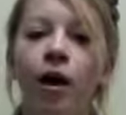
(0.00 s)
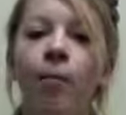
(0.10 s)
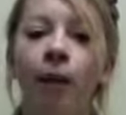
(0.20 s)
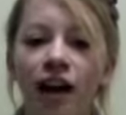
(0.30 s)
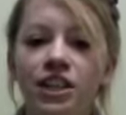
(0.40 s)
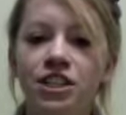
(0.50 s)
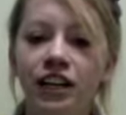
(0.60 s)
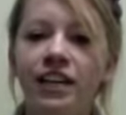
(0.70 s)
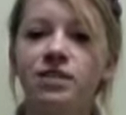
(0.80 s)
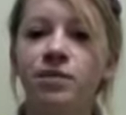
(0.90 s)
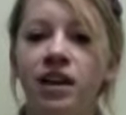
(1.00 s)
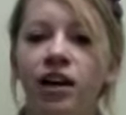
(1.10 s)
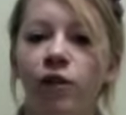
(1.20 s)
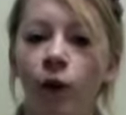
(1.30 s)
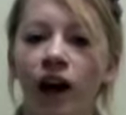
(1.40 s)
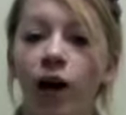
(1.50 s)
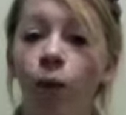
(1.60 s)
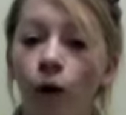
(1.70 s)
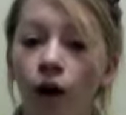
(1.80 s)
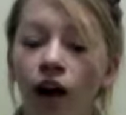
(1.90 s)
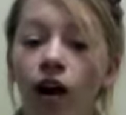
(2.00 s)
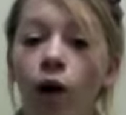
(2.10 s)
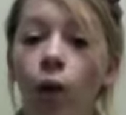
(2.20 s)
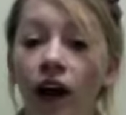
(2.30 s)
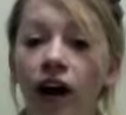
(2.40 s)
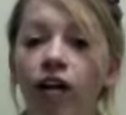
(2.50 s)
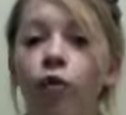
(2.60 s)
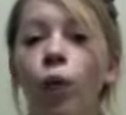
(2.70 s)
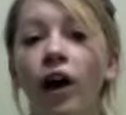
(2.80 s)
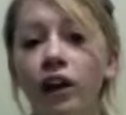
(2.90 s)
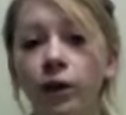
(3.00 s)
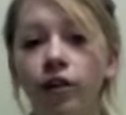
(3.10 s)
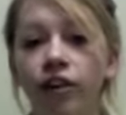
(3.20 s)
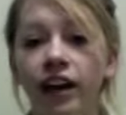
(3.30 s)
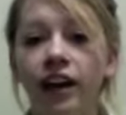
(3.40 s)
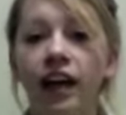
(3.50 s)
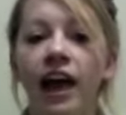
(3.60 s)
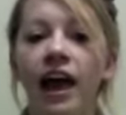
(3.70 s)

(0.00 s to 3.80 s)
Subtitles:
Monitoring is being aware of what you are reading